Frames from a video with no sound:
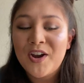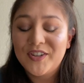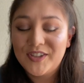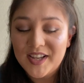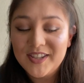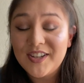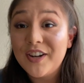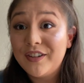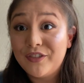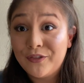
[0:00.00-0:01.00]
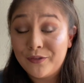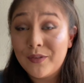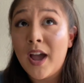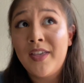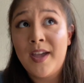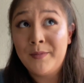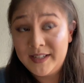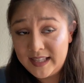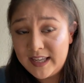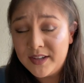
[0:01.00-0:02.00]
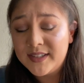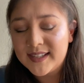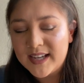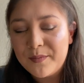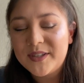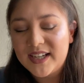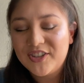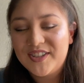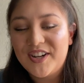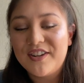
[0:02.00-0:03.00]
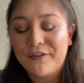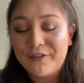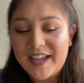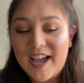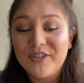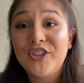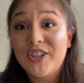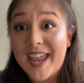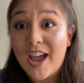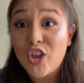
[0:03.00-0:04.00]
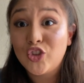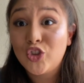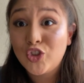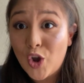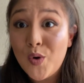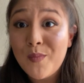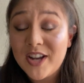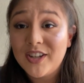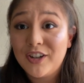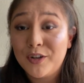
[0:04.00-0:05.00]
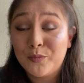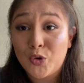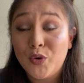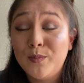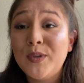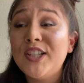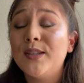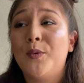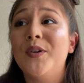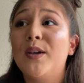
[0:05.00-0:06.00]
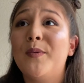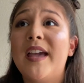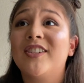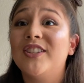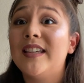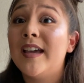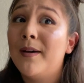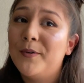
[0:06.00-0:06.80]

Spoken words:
Her son started, I want to say the eldest son, was actually starting to freak out, shake so much uncontrollably, to the point that we actually,